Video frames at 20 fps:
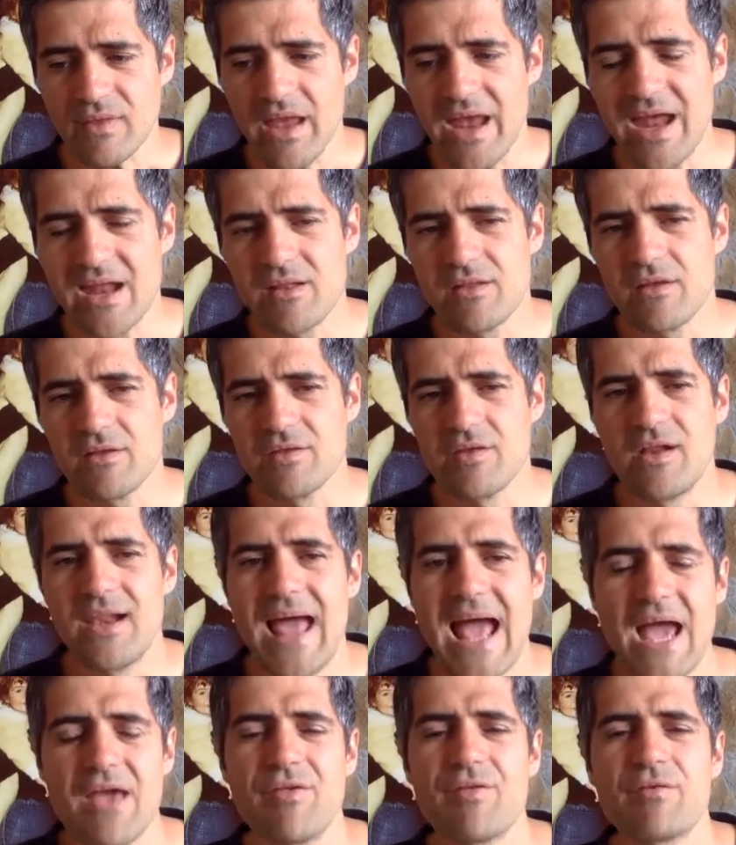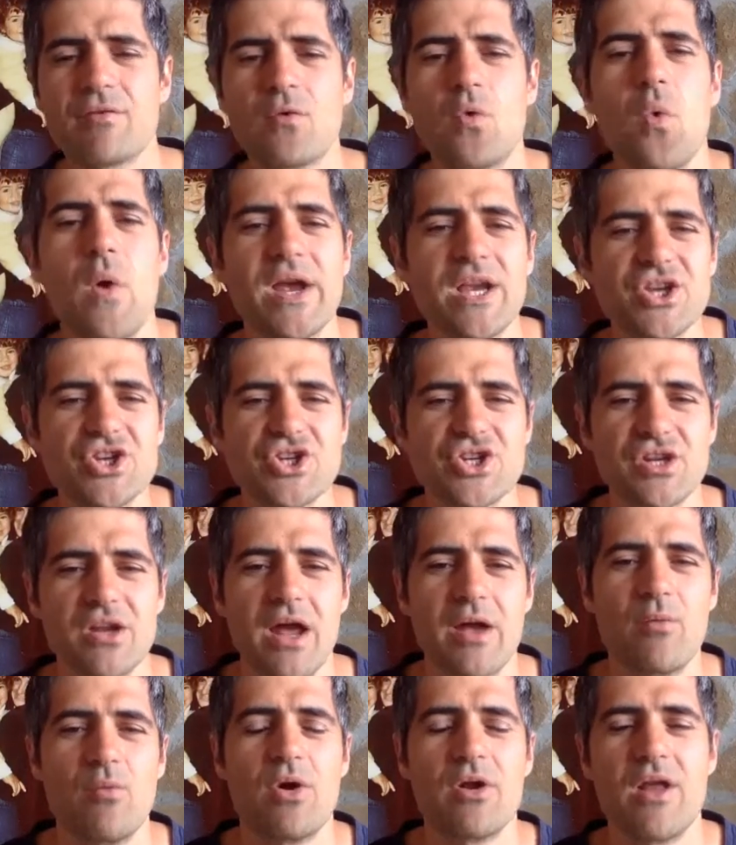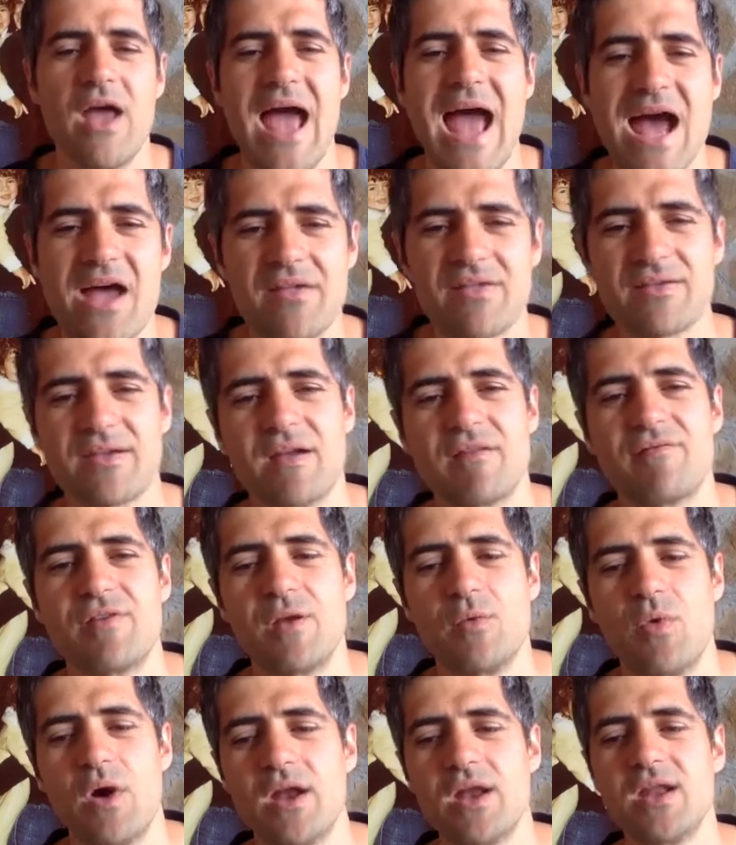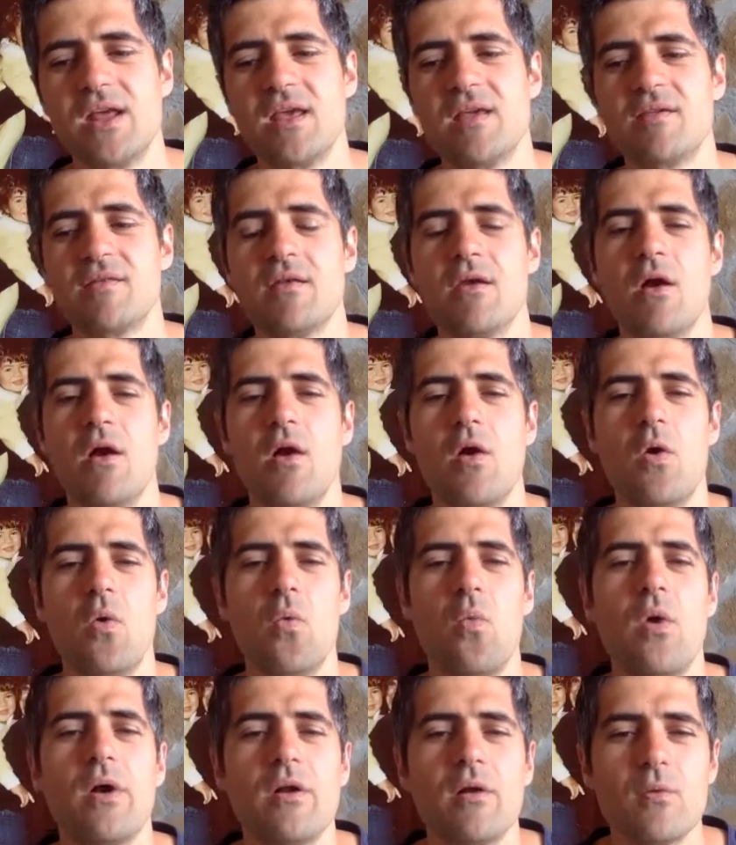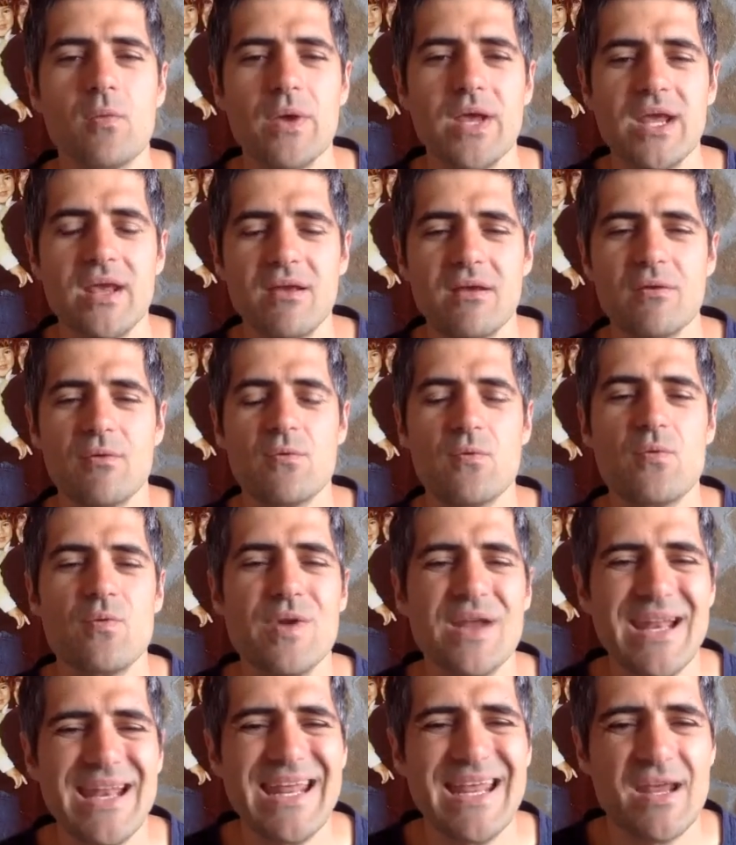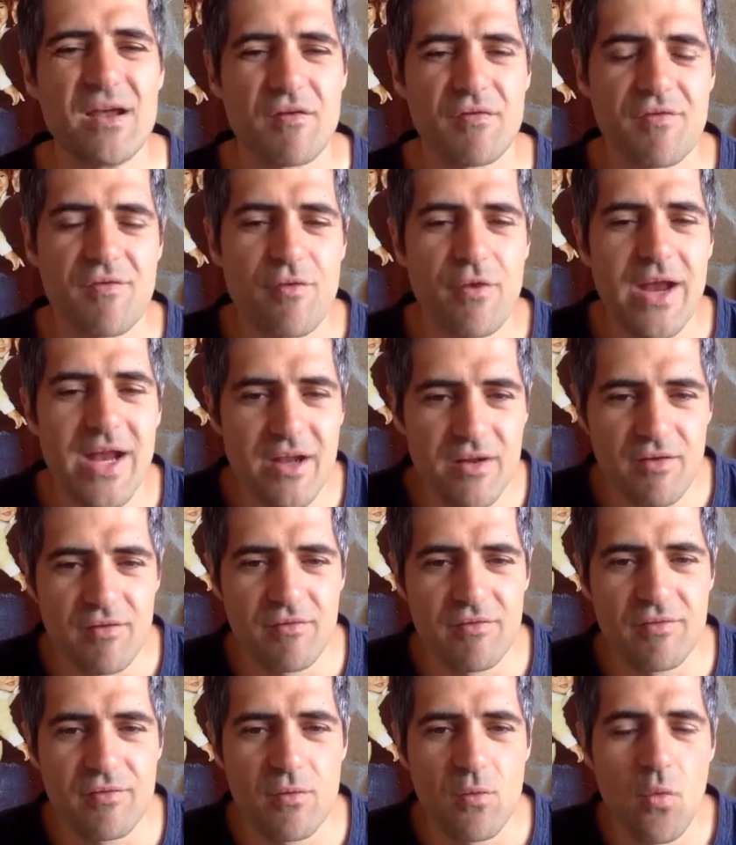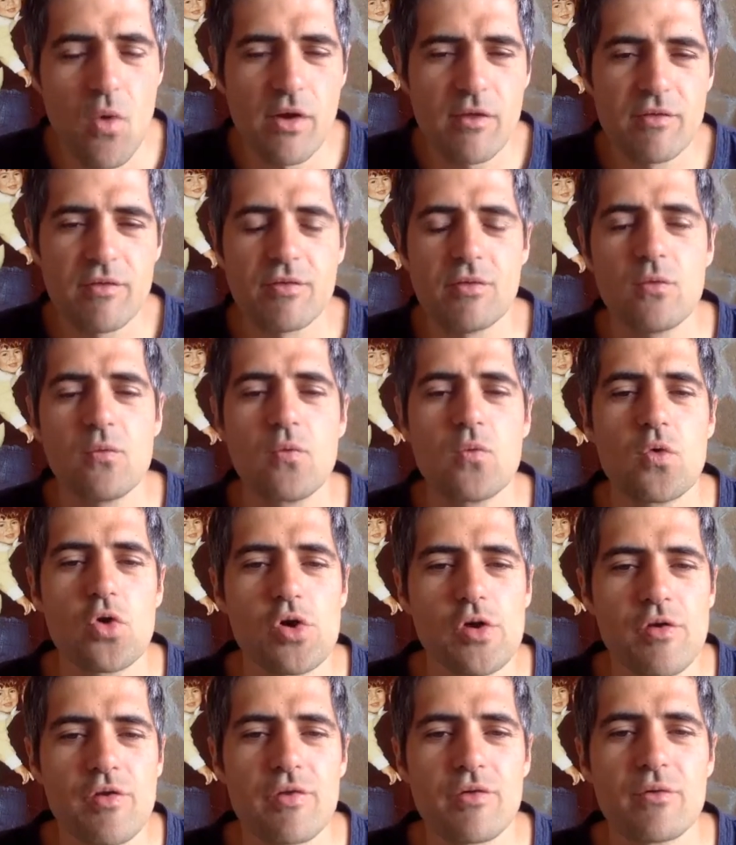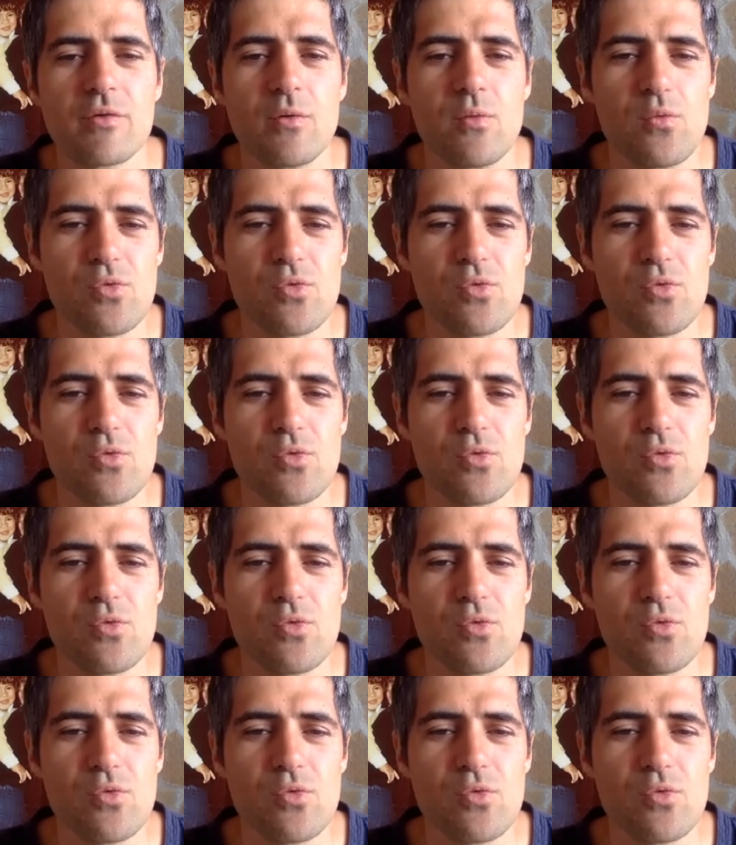And the last question I want to ask everyone is what are we really afraid of? What's the worst,